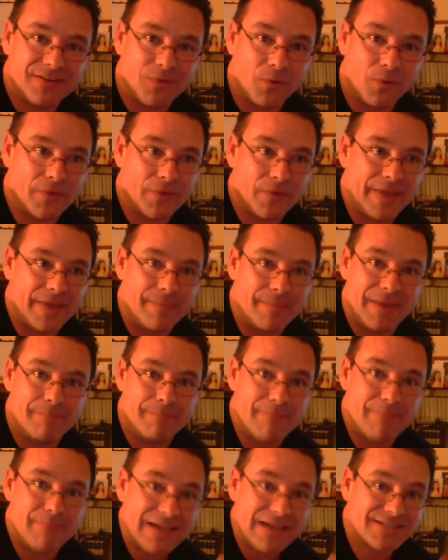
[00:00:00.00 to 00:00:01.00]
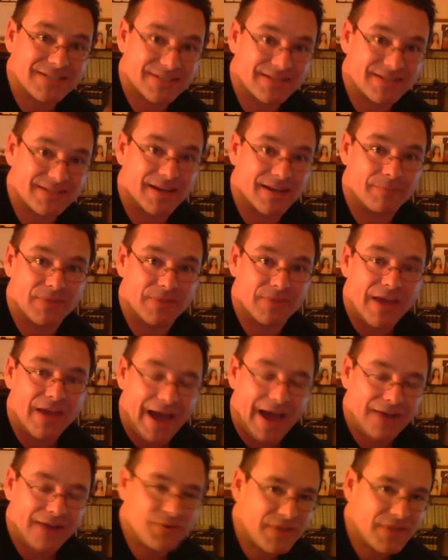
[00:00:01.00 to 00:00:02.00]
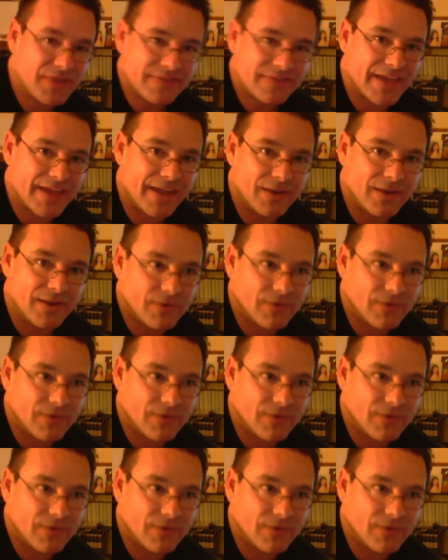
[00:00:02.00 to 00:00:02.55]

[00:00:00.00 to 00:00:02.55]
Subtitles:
or it messes it up. I do think they